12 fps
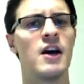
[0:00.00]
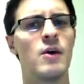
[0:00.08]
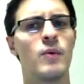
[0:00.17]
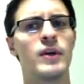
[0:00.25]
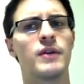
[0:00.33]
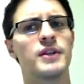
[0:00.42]

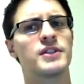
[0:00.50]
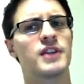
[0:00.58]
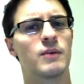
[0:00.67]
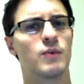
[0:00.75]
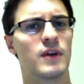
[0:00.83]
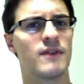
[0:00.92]
When you do it, it's going
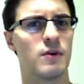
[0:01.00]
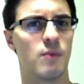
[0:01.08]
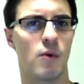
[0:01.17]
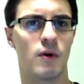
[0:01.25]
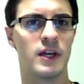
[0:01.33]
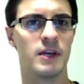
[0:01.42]
to give you a
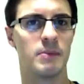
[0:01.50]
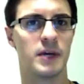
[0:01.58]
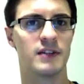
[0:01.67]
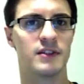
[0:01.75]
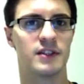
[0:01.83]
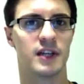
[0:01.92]
warning
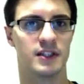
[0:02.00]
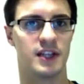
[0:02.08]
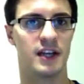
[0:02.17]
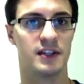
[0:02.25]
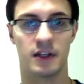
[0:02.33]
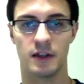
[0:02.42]
because it's going to say
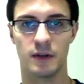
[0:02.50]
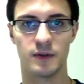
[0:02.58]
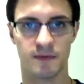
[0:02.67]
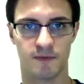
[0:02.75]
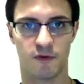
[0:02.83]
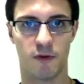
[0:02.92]
it's going to lose
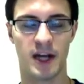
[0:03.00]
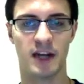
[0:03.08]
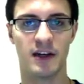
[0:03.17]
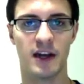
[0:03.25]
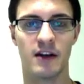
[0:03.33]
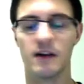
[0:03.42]
some formatting
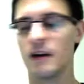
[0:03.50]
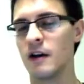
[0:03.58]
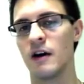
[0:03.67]
data.